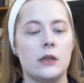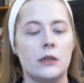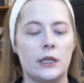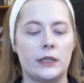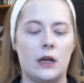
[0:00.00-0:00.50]

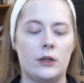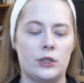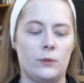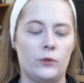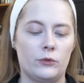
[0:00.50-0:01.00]
NYX Can't
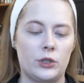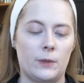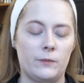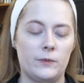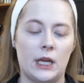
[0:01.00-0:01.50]
Stop Won't
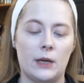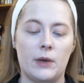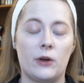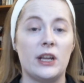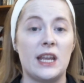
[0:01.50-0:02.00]
Stop setting
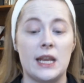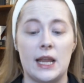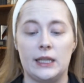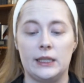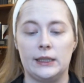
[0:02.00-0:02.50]
powder in
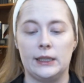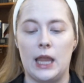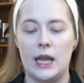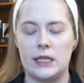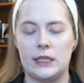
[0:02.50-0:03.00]

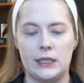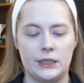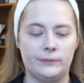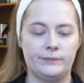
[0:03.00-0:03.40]
light.